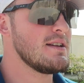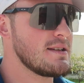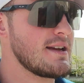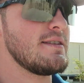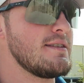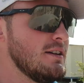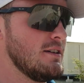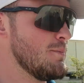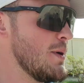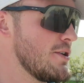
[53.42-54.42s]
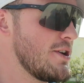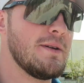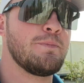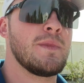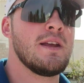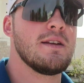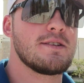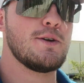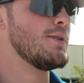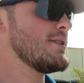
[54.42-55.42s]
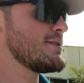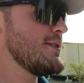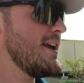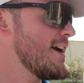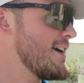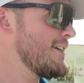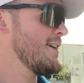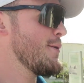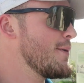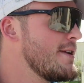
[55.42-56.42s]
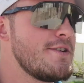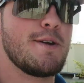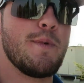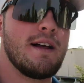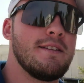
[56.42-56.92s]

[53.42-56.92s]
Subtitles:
sign the little book. So yeah, where there's a will,